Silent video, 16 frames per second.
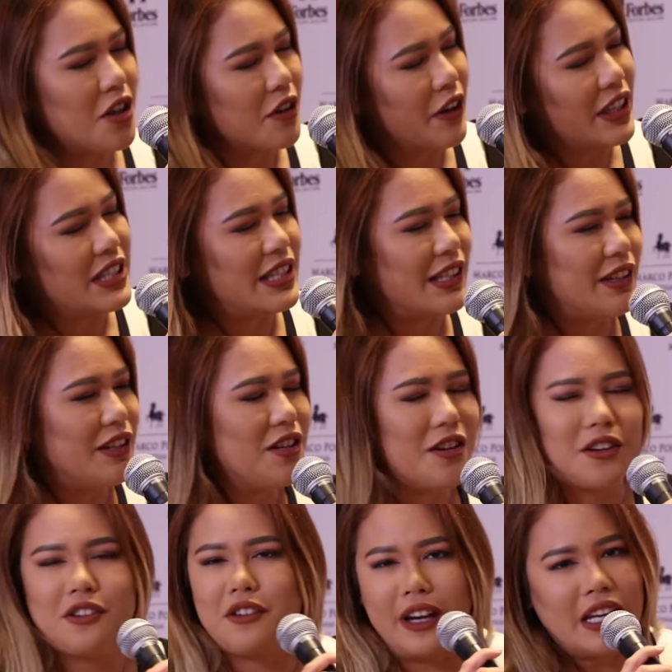you're a great singer.
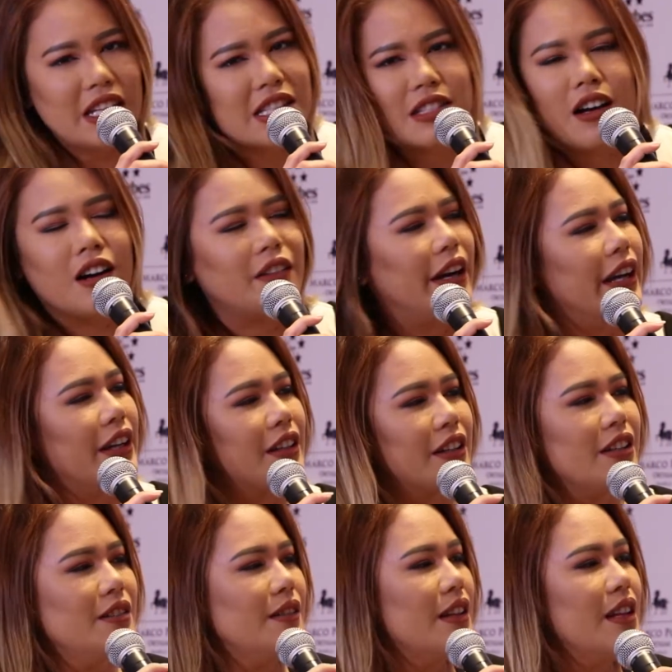You're a great songwriter.